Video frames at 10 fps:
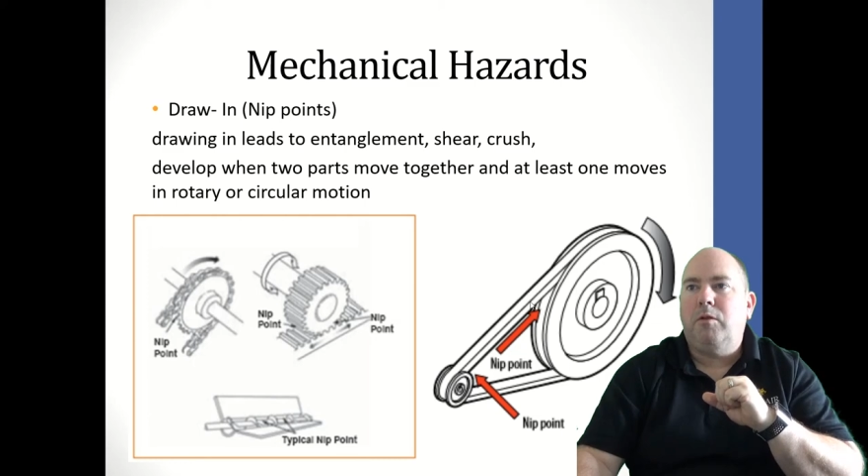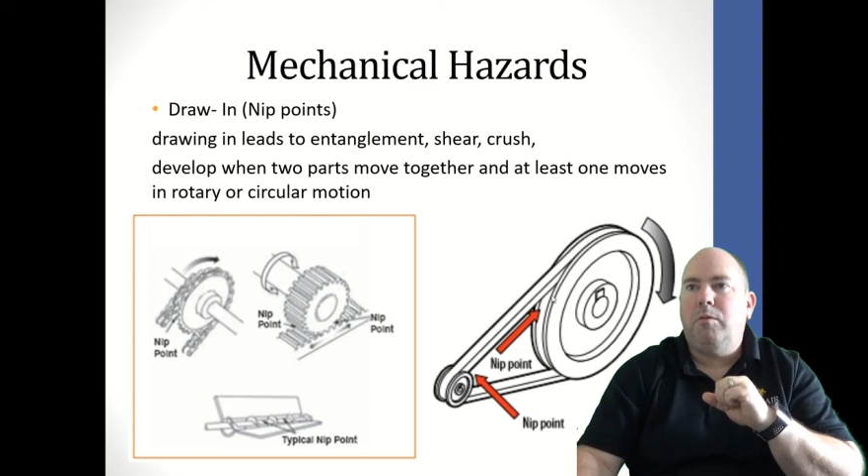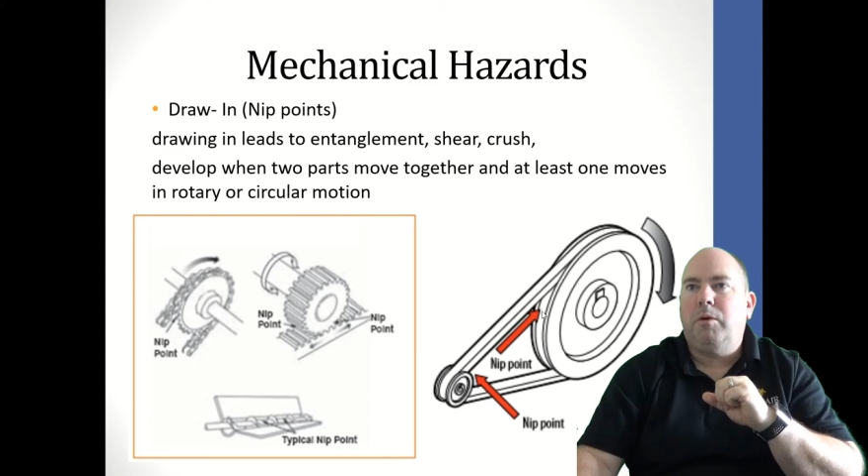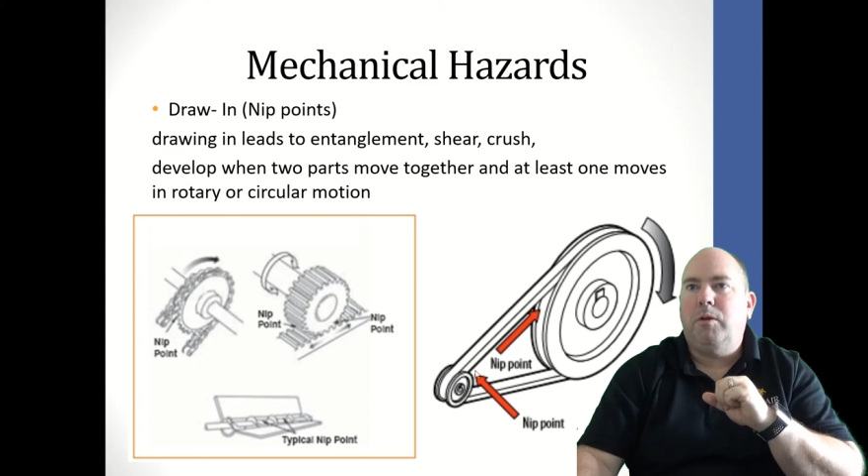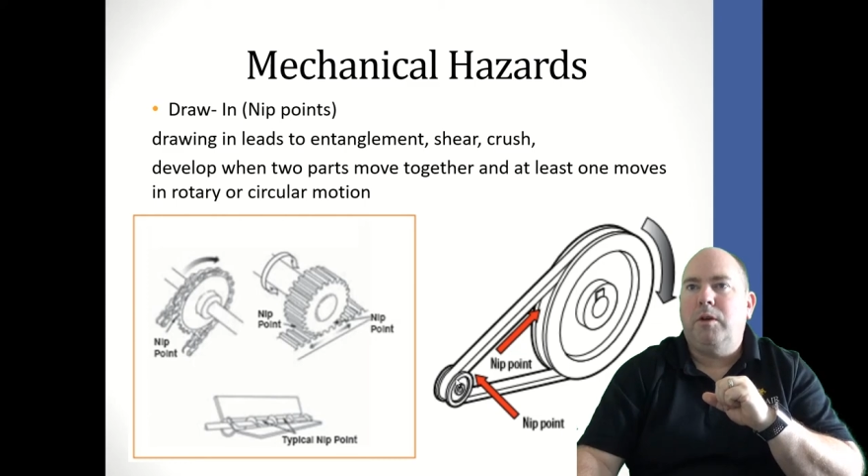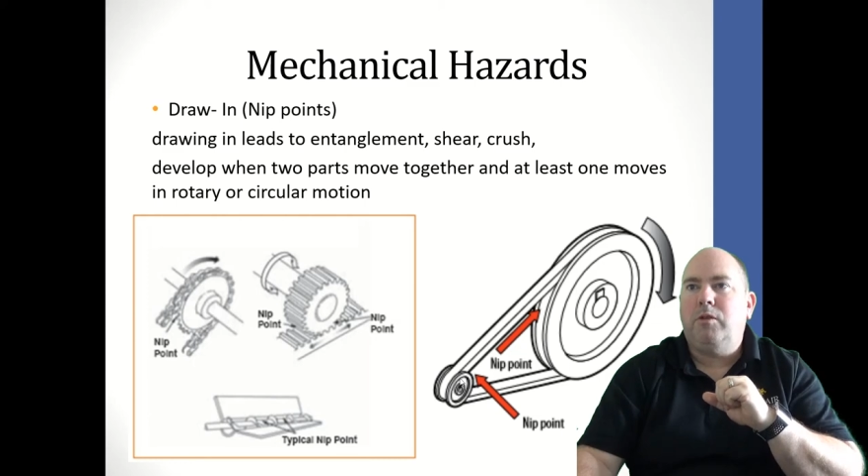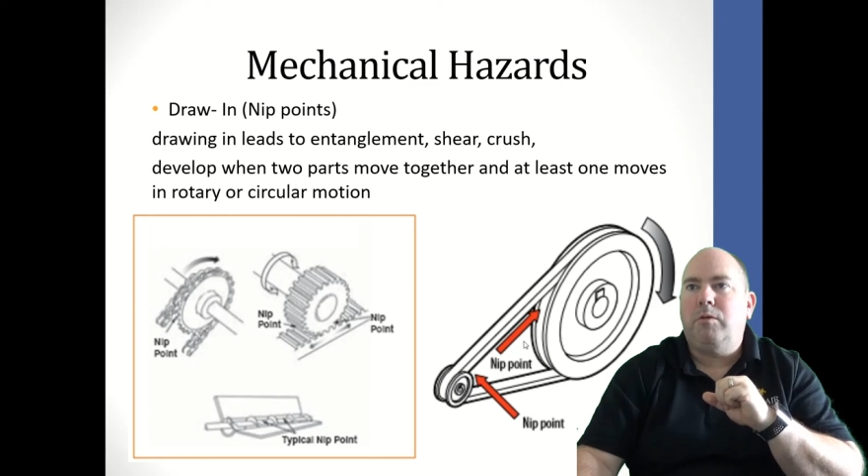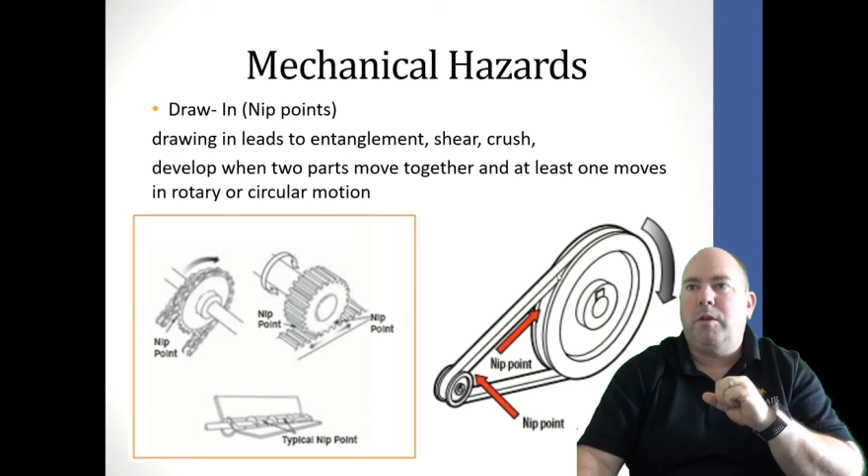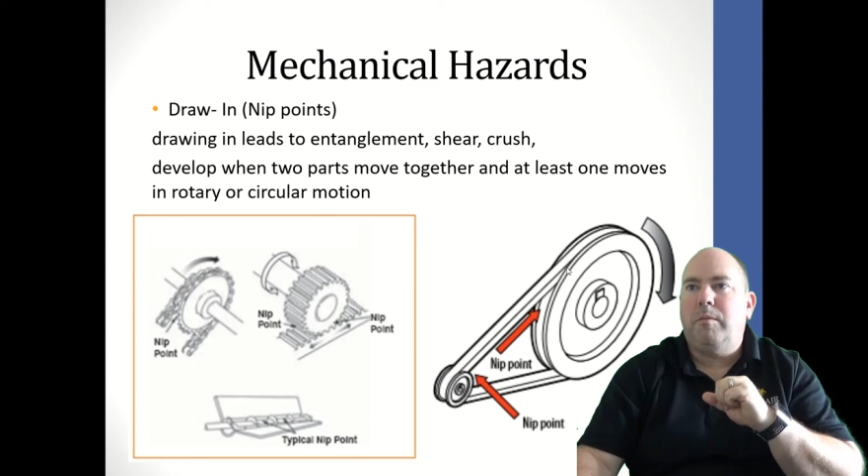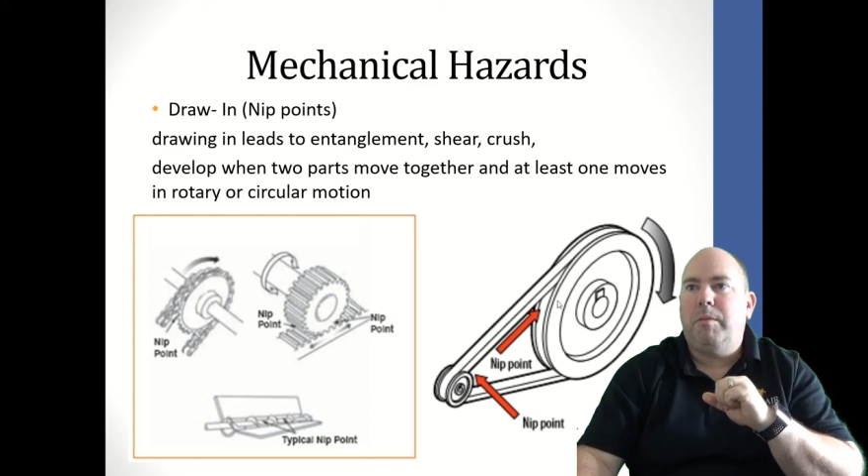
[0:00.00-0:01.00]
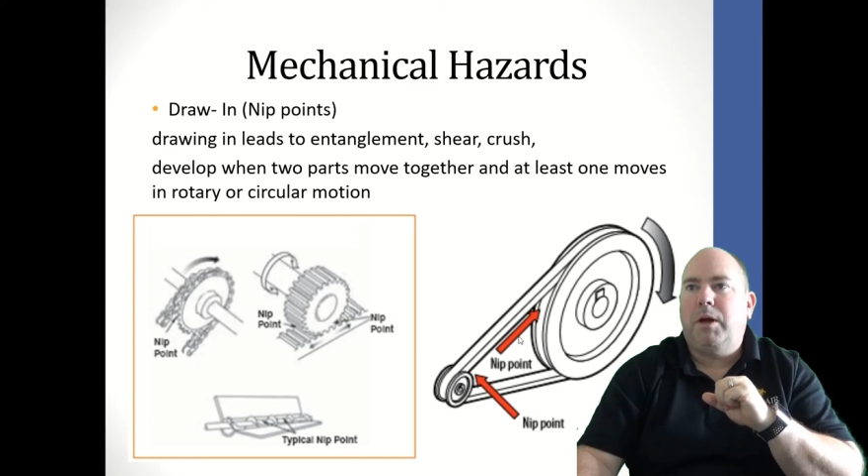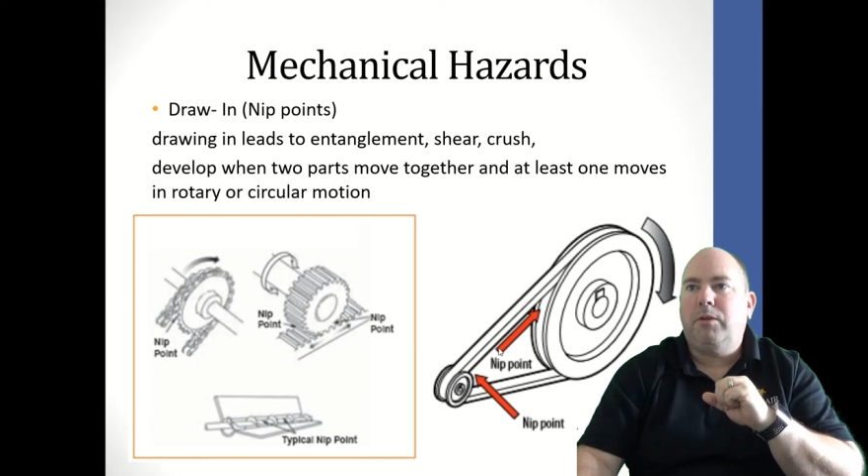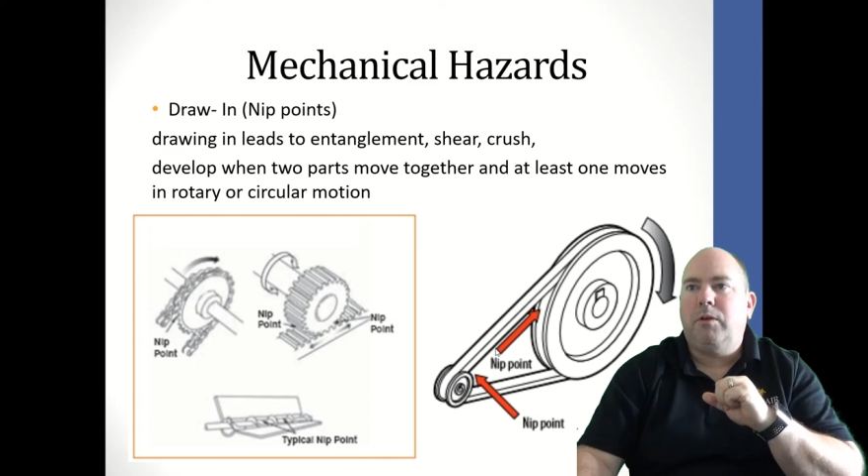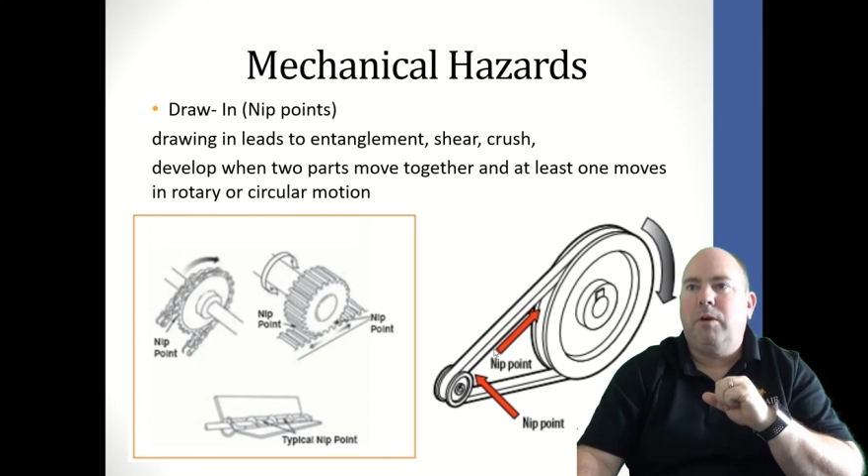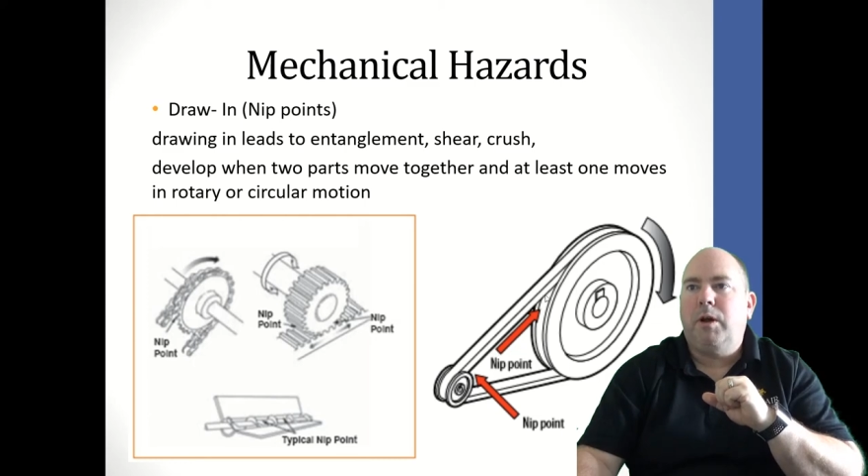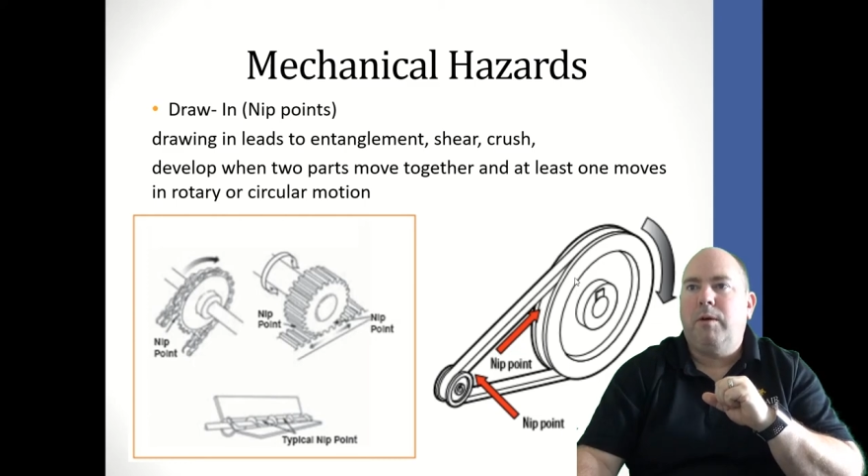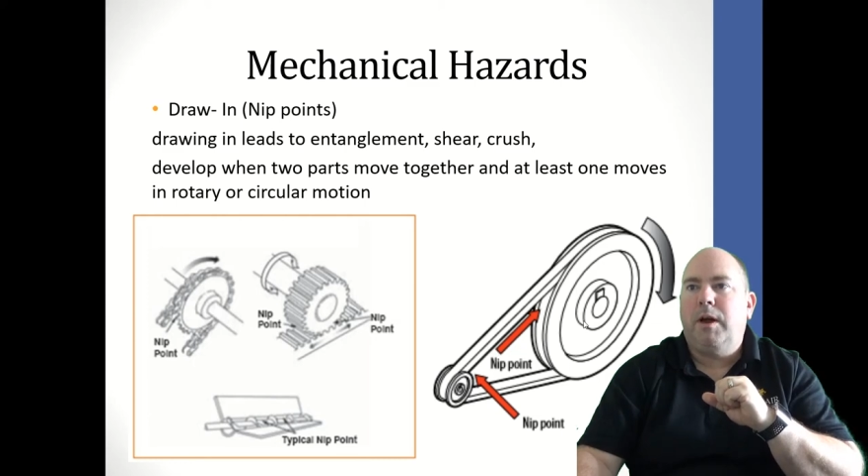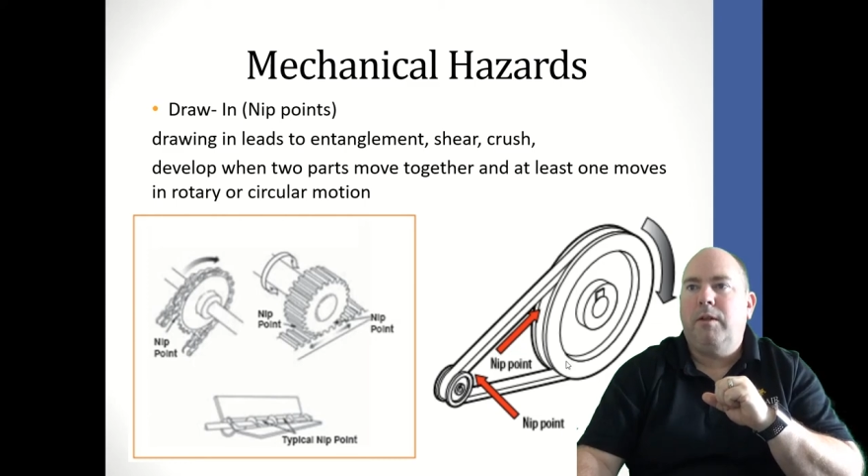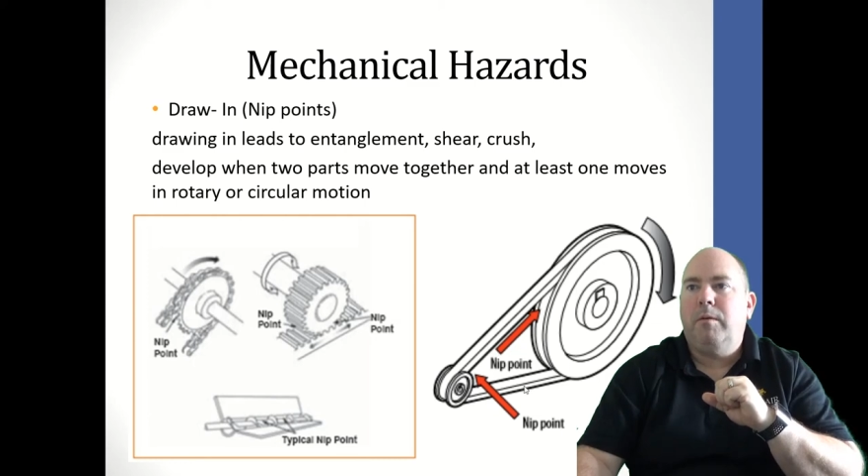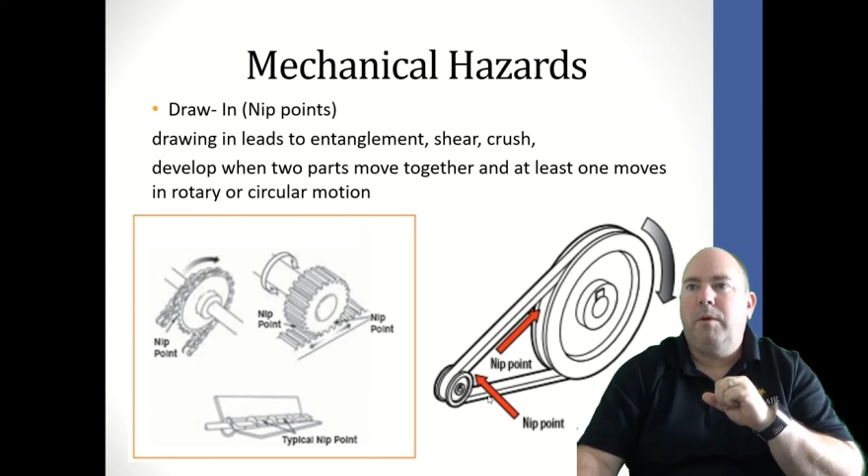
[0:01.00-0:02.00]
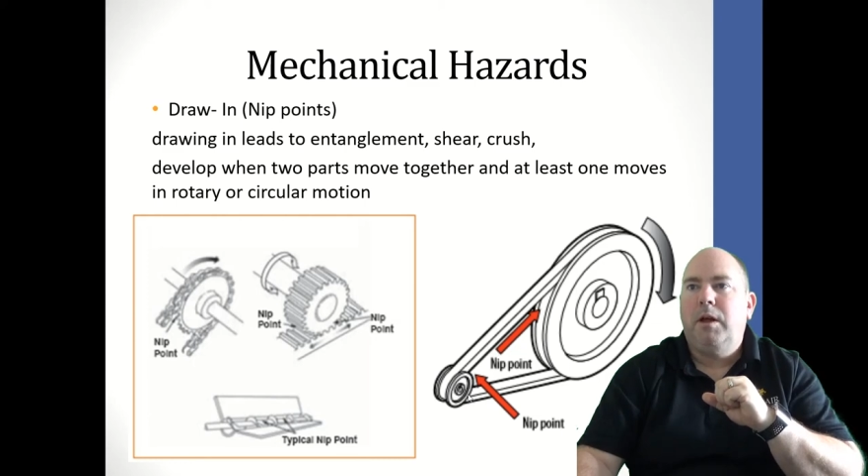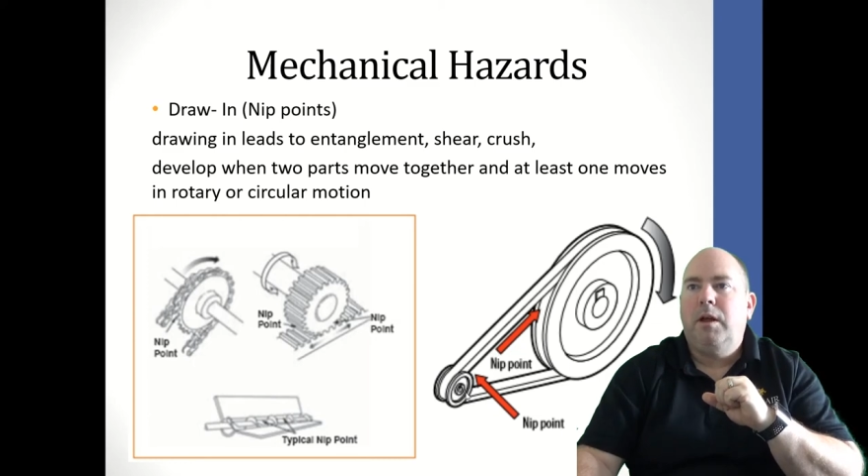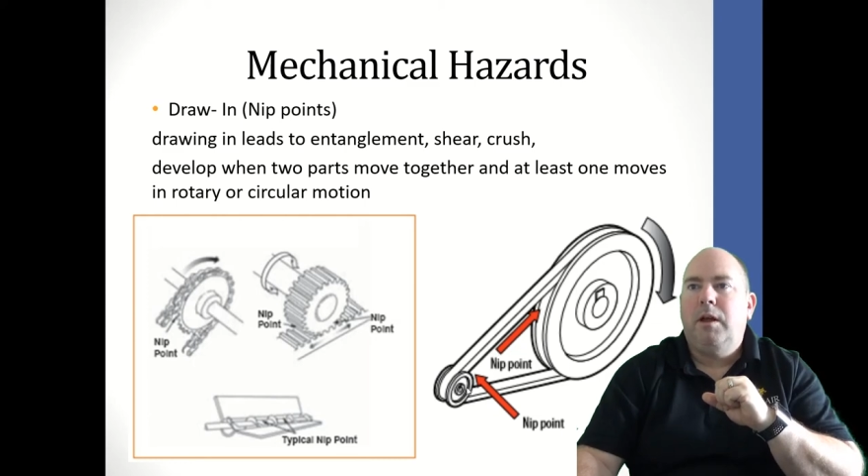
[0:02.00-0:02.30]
two pulleys with a belt going around them.